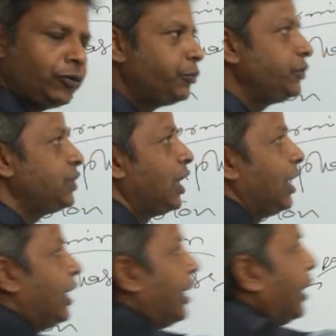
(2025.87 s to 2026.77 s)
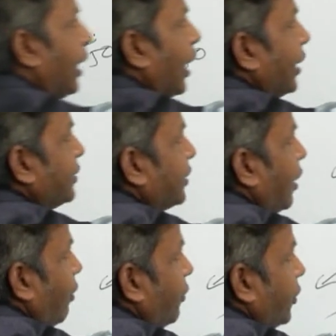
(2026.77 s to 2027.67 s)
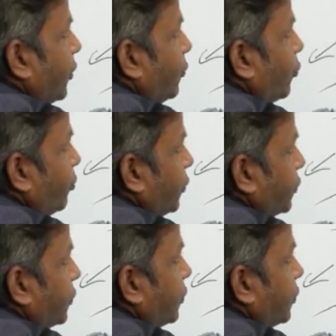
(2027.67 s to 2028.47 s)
rupees as 100 rupees.